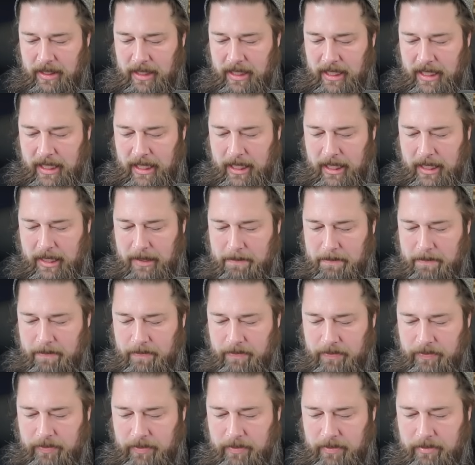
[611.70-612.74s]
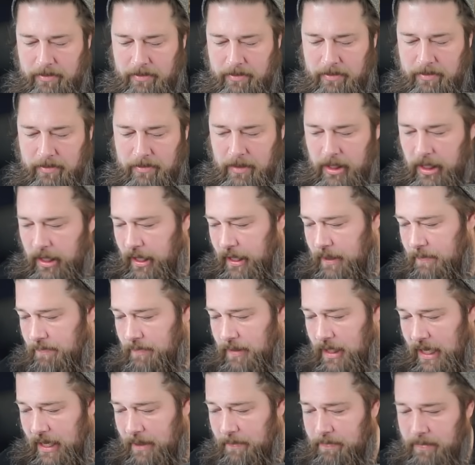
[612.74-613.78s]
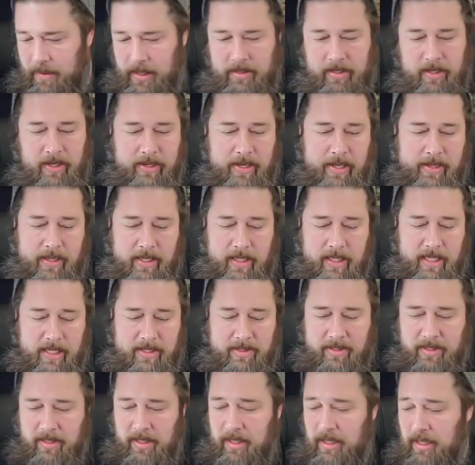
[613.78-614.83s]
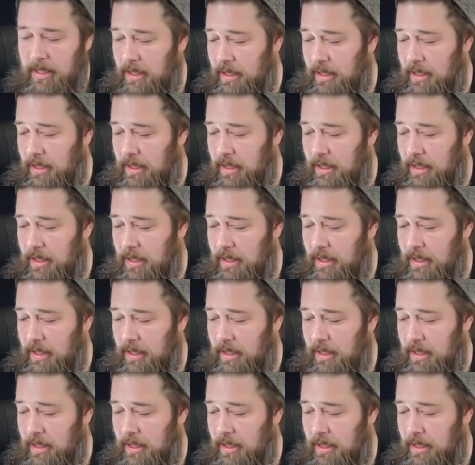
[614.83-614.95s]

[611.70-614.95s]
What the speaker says: Alright, yeah. That's all nothingness.